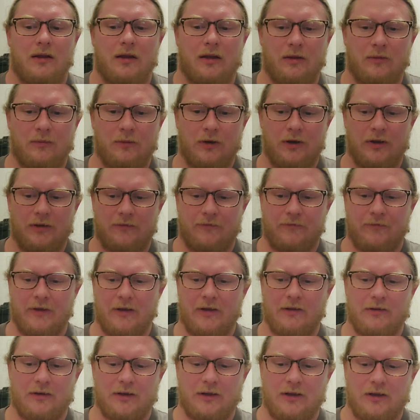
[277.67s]
And what I
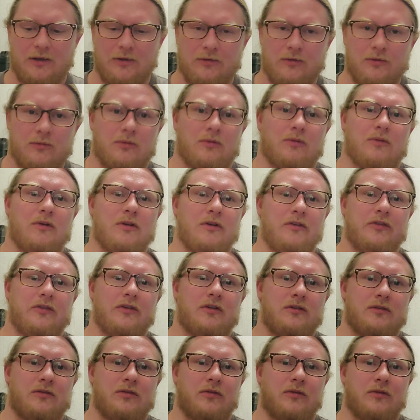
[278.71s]
found out doing
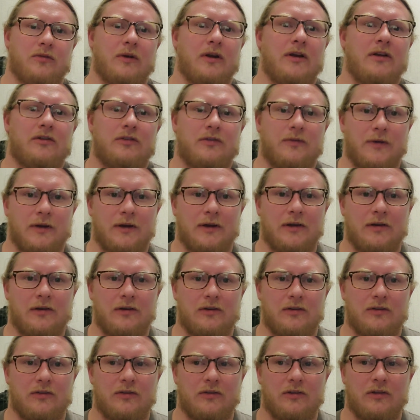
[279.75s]
research with
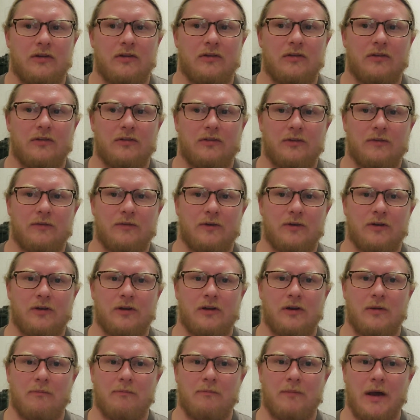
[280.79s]
rangefinders is if you're
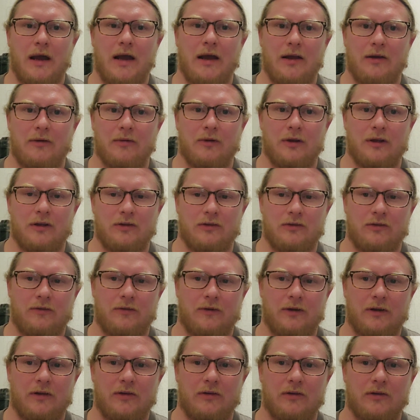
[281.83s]
going to buy a
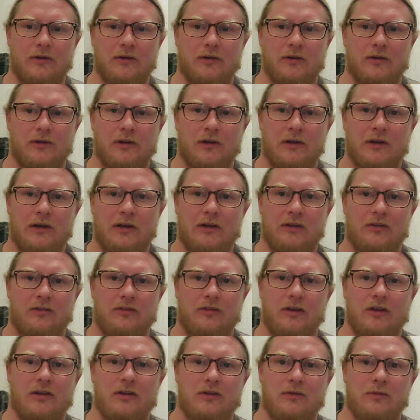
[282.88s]
rangefinder and
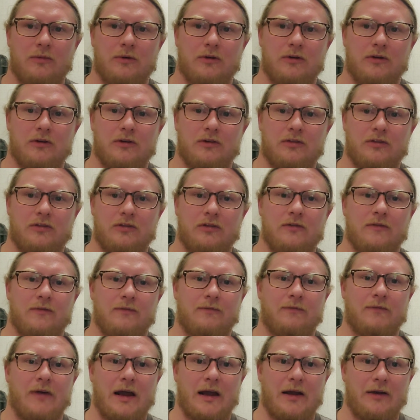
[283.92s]
say you want to shoot
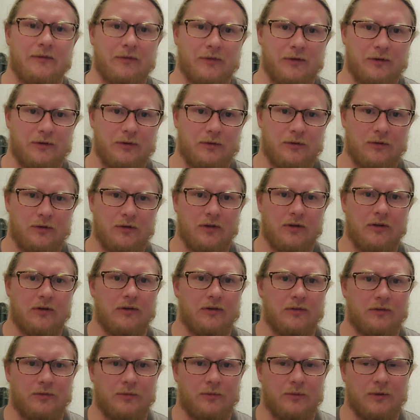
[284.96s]
500
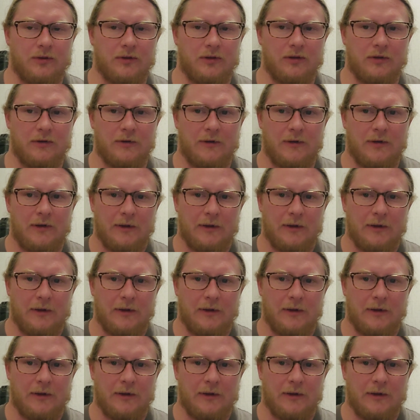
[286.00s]
yards with it,